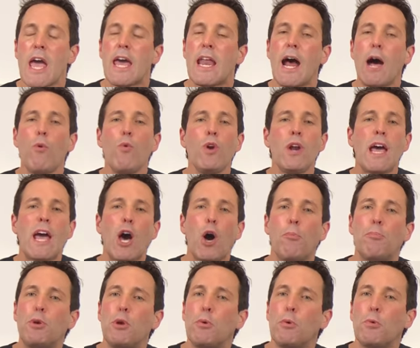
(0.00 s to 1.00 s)
and I want to
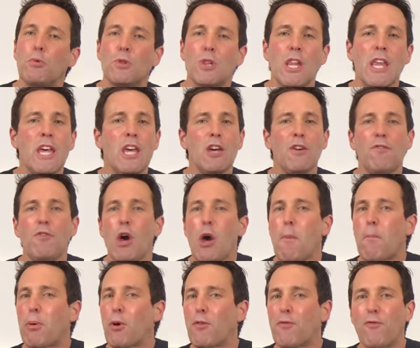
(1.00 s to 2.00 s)
help you
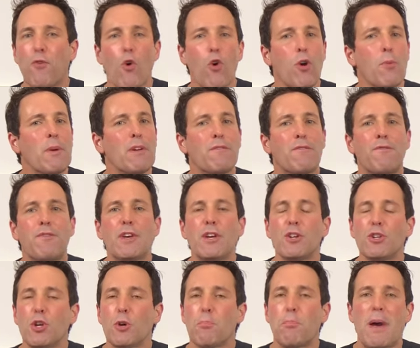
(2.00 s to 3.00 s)
live, perform, and
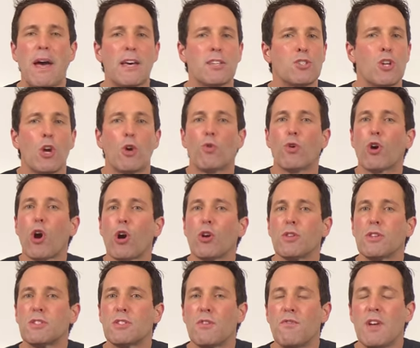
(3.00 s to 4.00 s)
feel your best
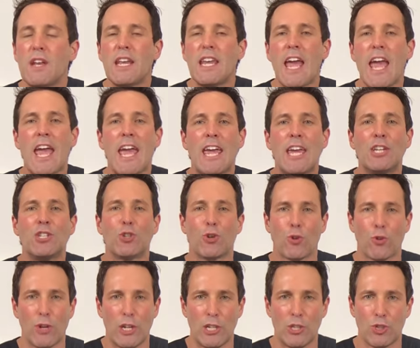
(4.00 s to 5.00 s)
regardless of any age
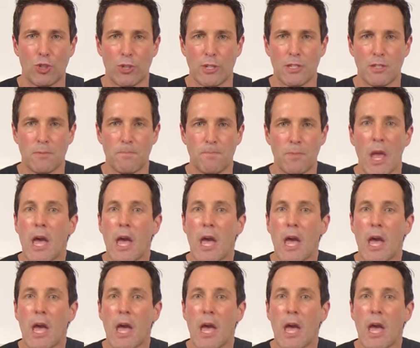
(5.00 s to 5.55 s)
or injuries.